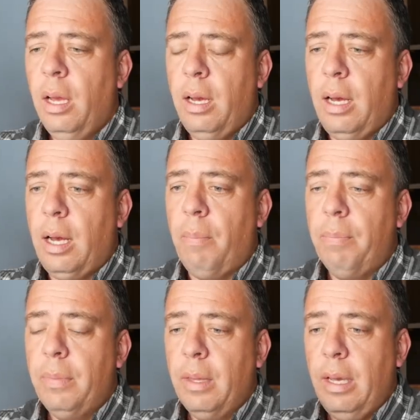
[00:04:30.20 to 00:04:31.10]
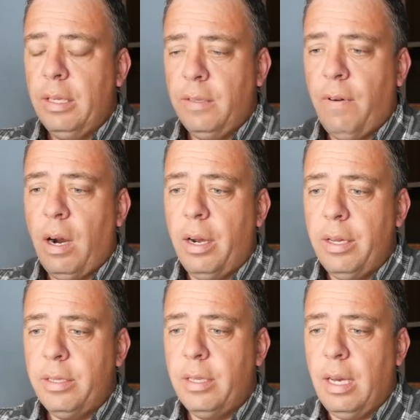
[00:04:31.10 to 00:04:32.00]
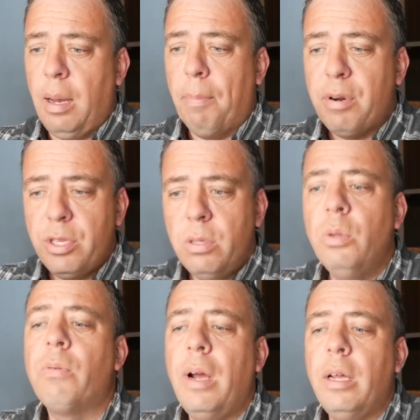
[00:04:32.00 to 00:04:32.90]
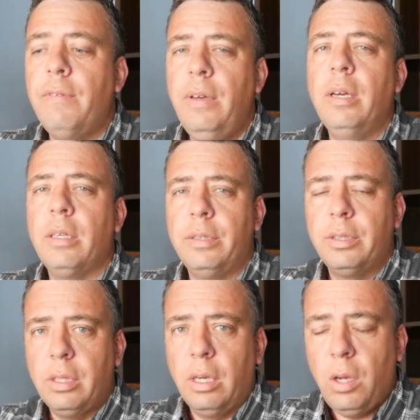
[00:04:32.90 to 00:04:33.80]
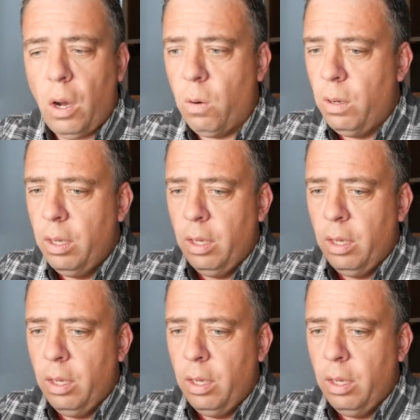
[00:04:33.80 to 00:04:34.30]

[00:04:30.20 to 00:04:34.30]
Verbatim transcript: um, as far as uh, pursuit-rated vehicles go.